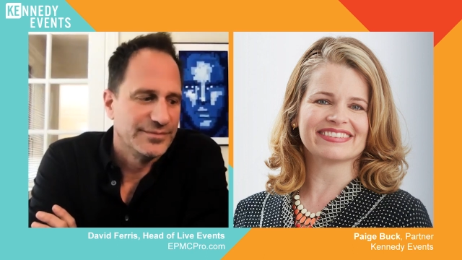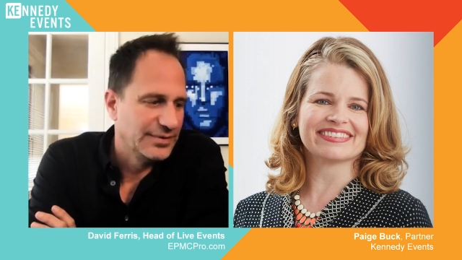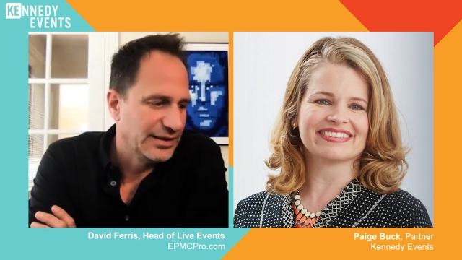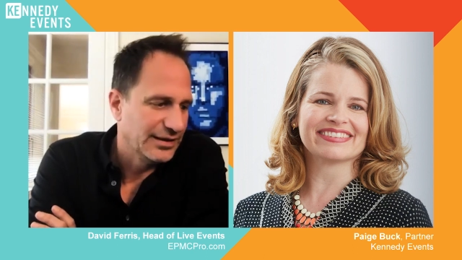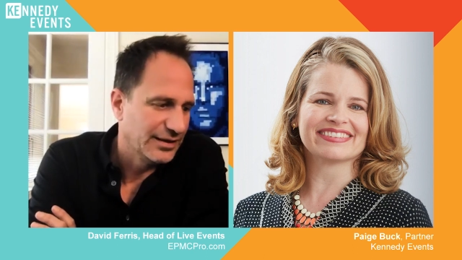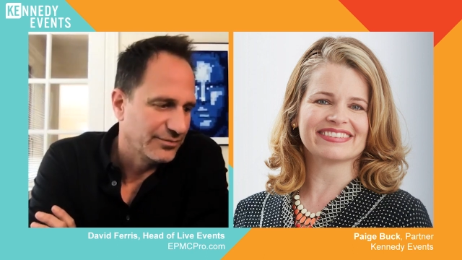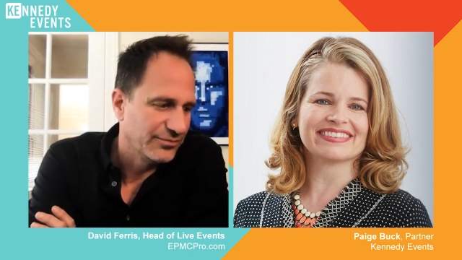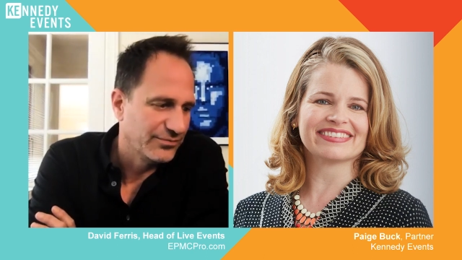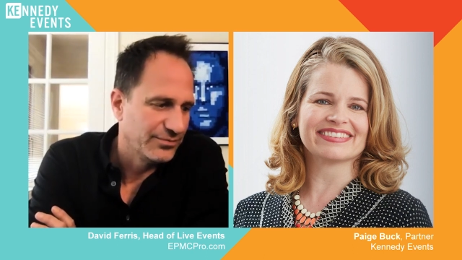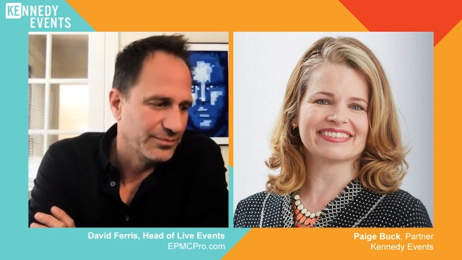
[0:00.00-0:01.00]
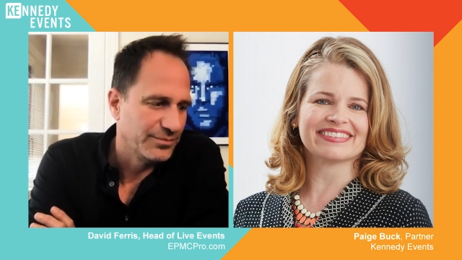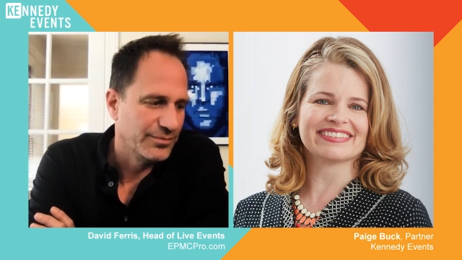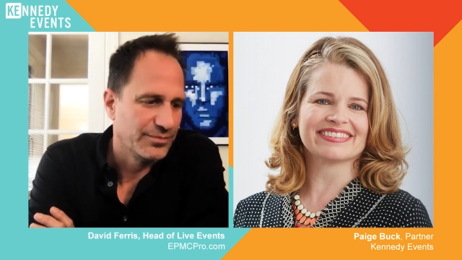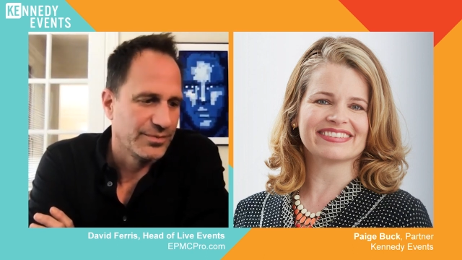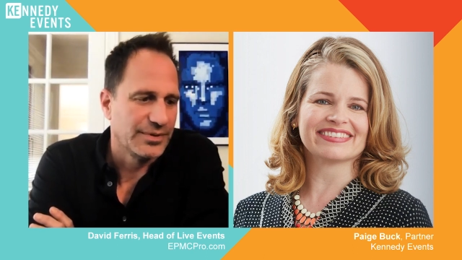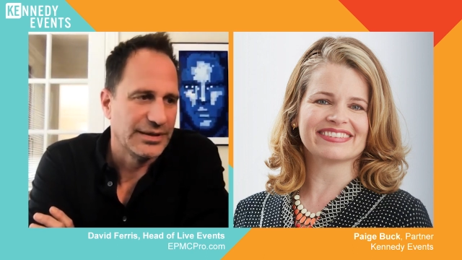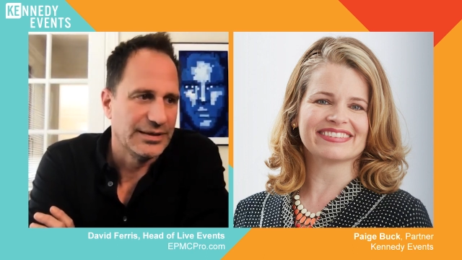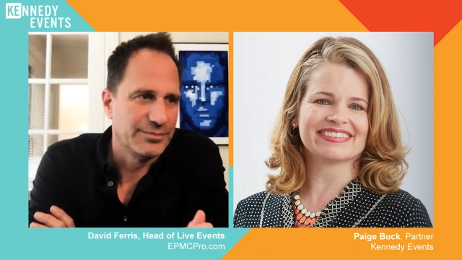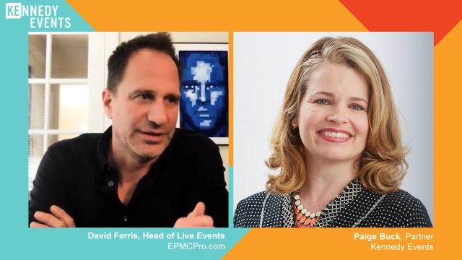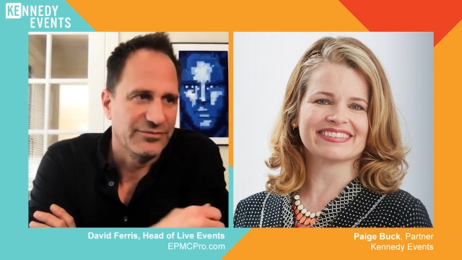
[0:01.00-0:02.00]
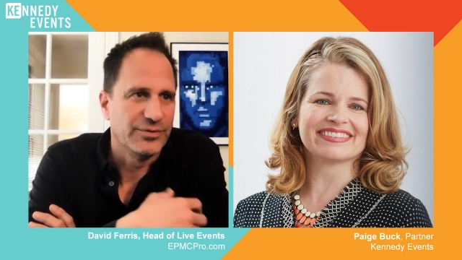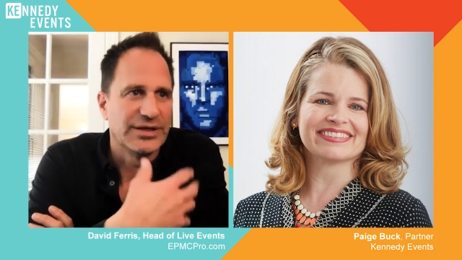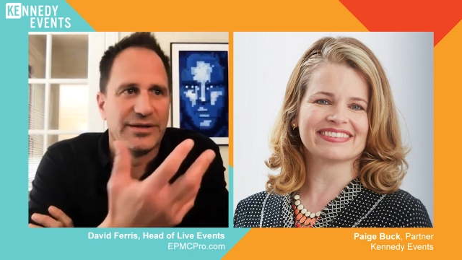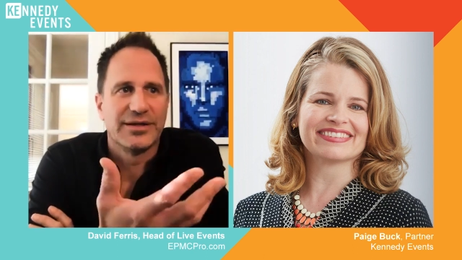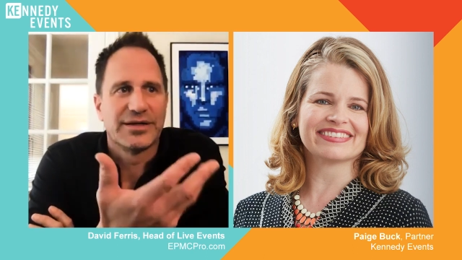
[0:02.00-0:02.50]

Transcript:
Speaker 1: and I've uh, I believe one of the